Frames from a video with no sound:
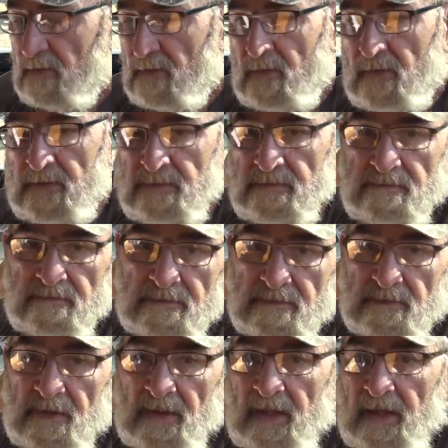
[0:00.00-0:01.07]
go
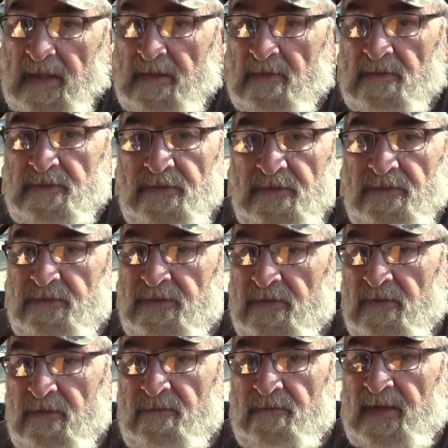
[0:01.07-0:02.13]
online on
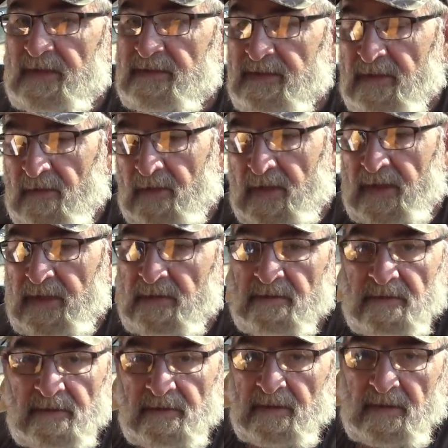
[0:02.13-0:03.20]
YouTube. That's how I
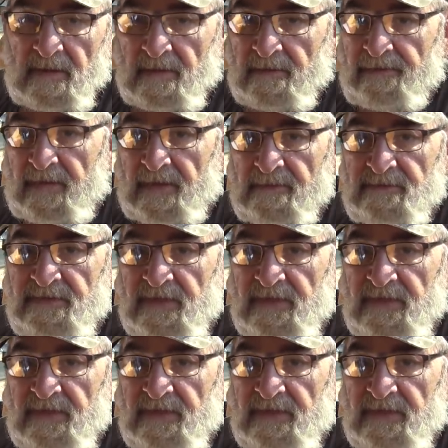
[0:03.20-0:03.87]
found